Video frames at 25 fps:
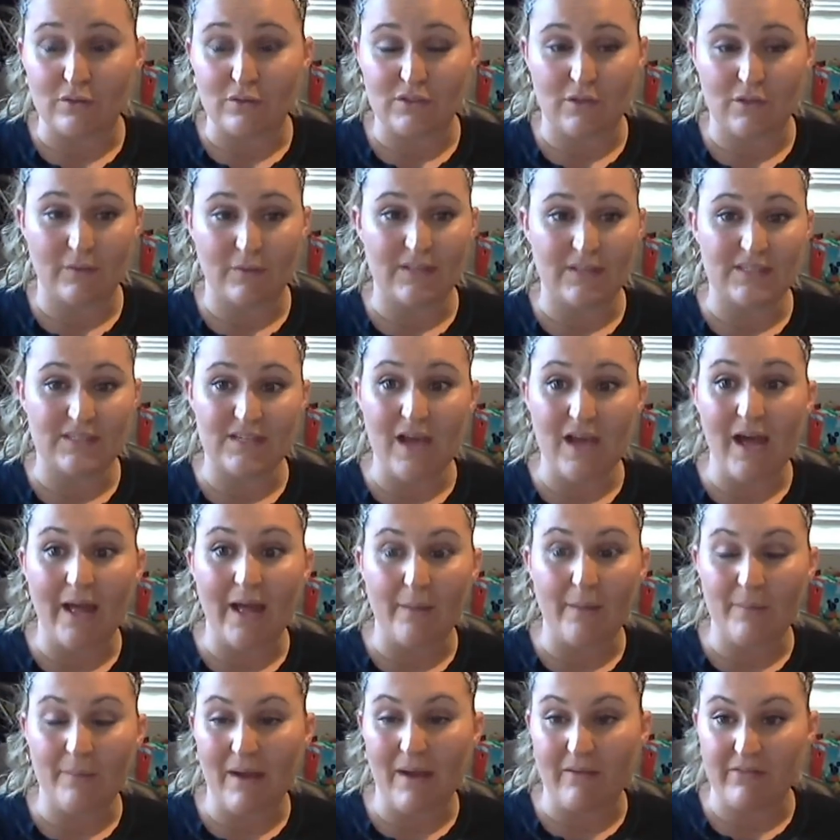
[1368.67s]
So it's not
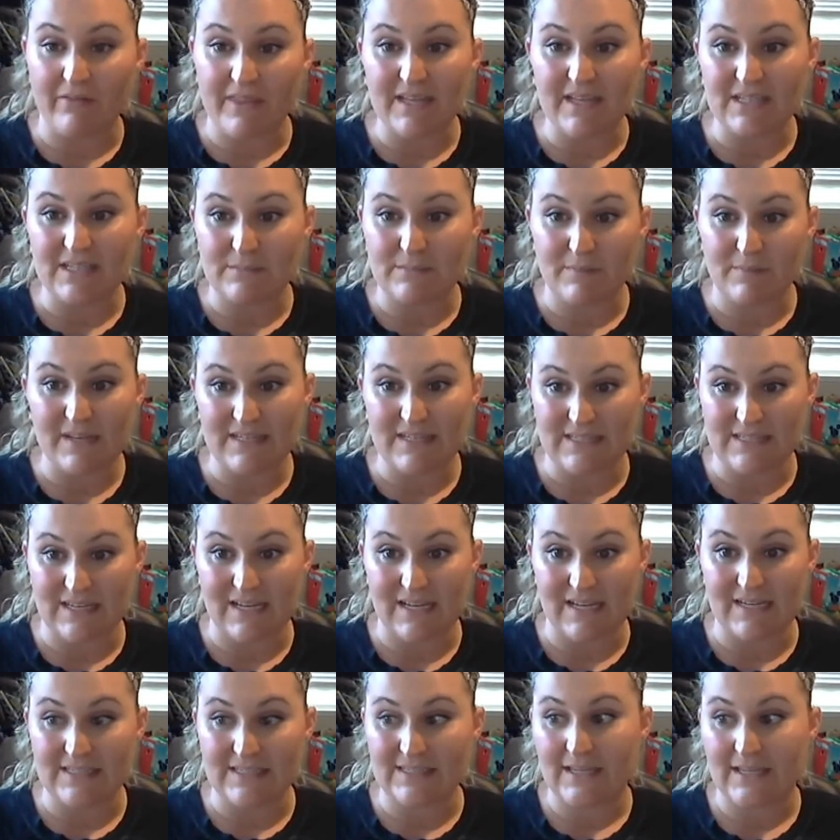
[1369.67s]
about this
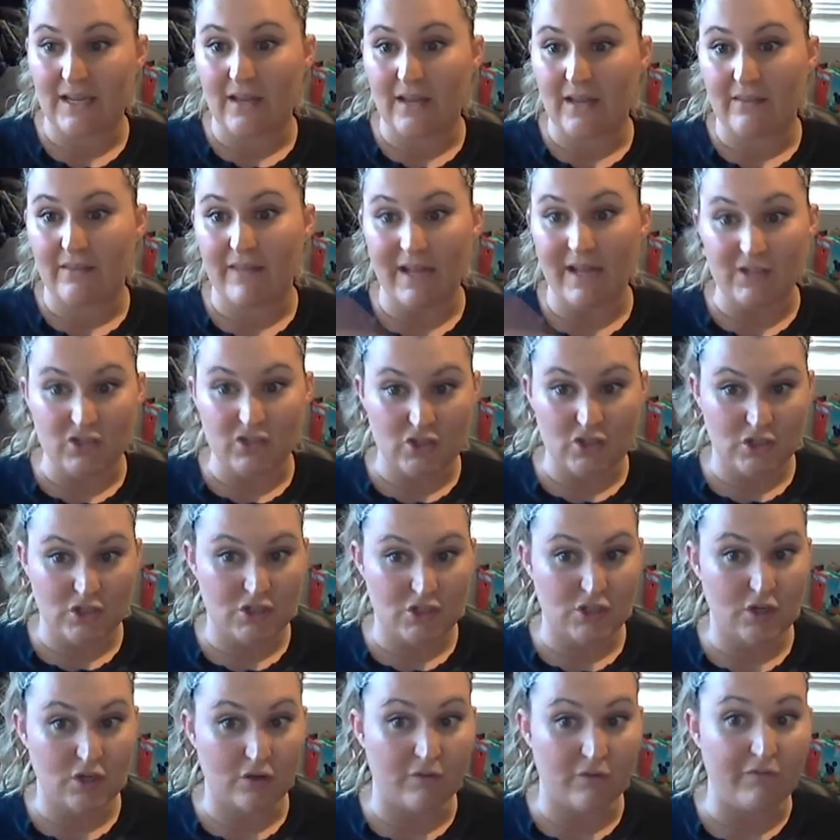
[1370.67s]
business. That's
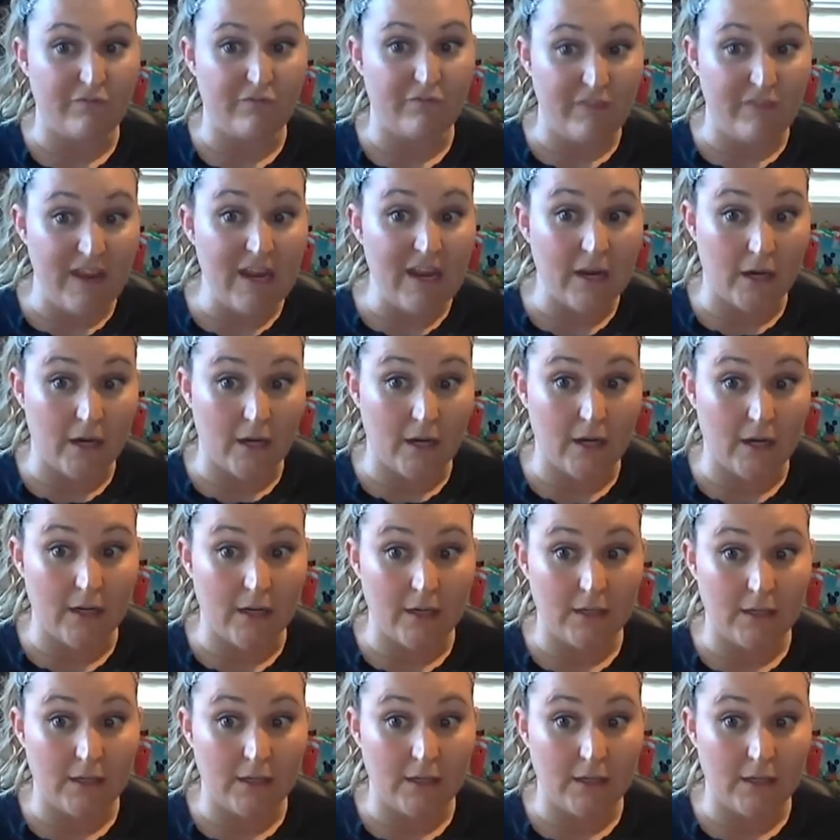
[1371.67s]
just your fear